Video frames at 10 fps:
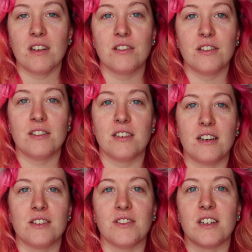So
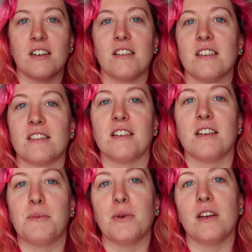today's video is going
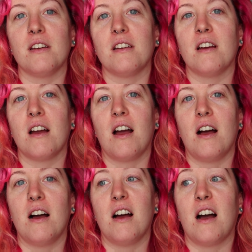to be
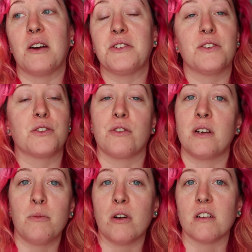how to use
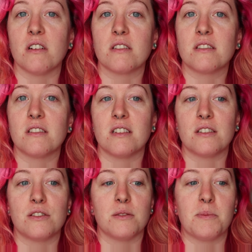cream products.
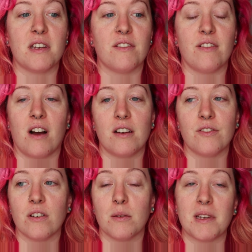This should be fine
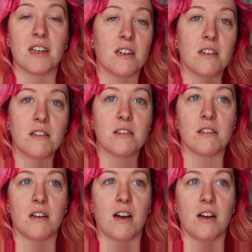for beginners
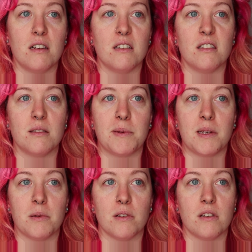and
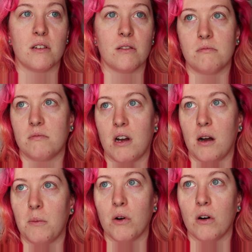people who
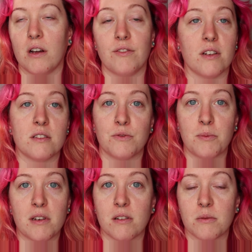are more advanced with
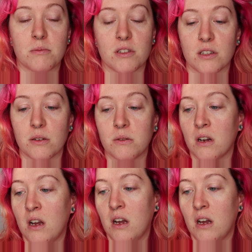makeup too.